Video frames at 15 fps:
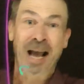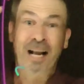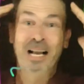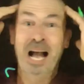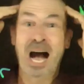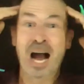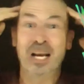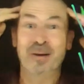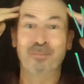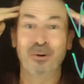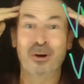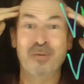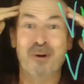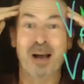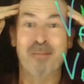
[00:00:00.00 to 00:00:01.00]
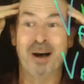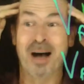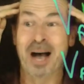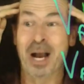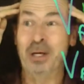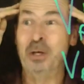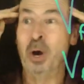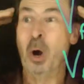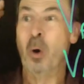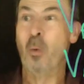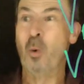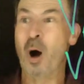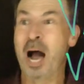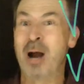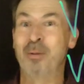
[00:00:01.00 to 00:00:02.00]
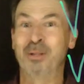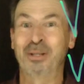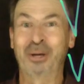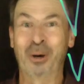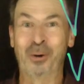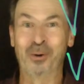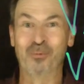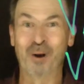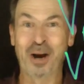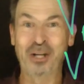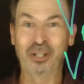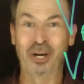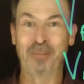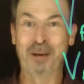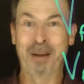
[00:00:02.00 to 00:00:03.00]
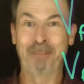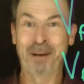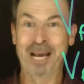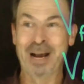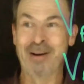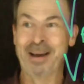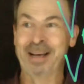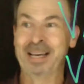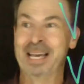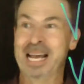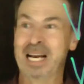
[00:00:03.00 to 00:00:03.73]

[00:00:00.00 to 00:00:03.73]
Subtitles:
Kind of blew my mind. Why would the golden ratio be appearing